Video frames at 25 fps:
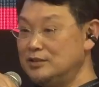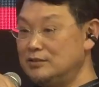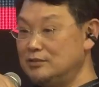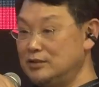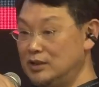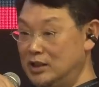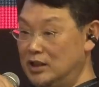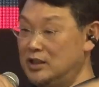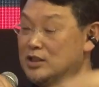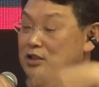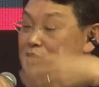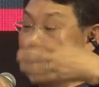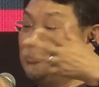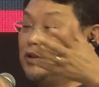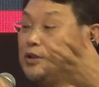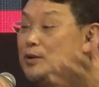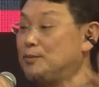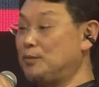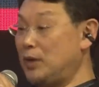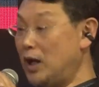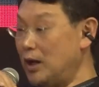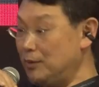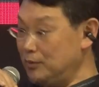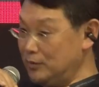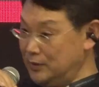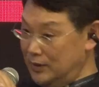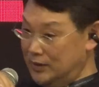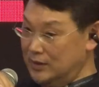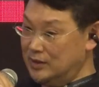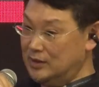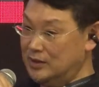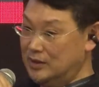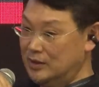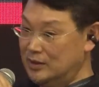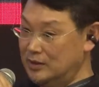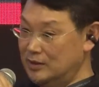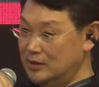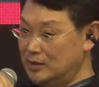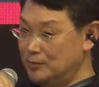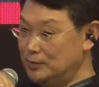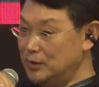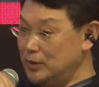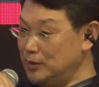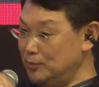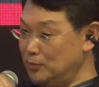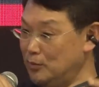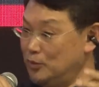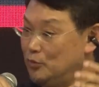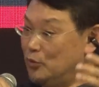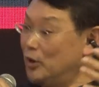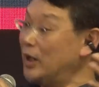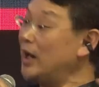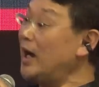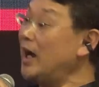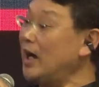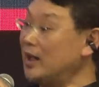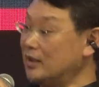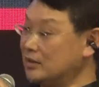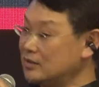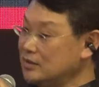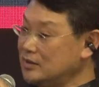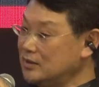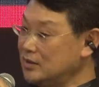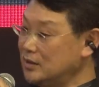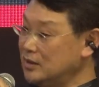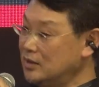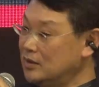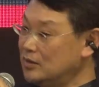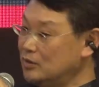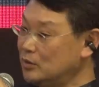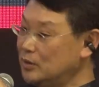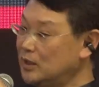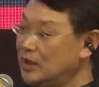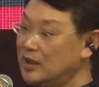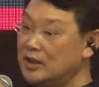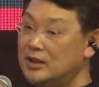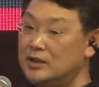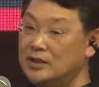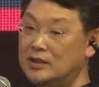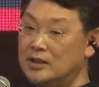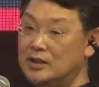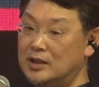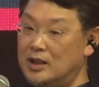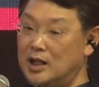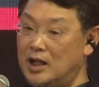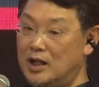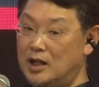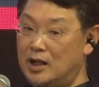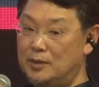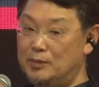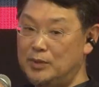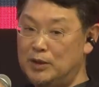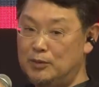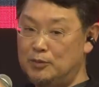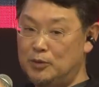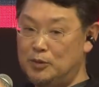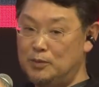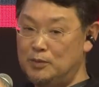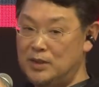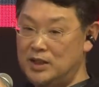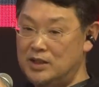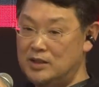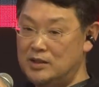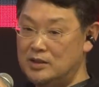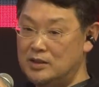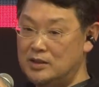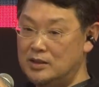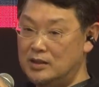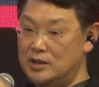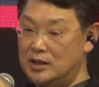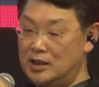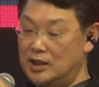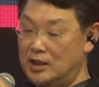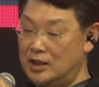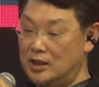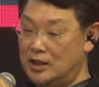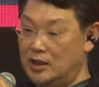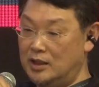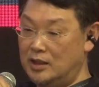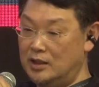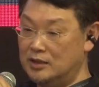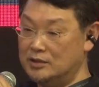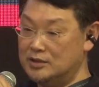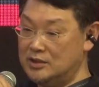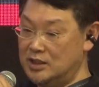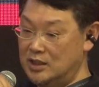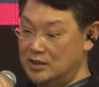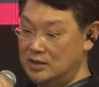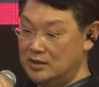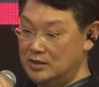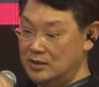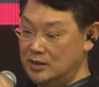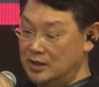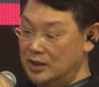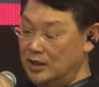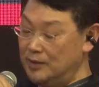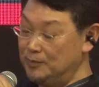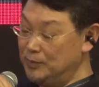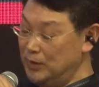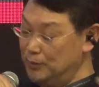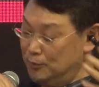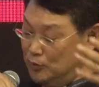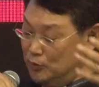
releasing to the public, the people react. So that people may send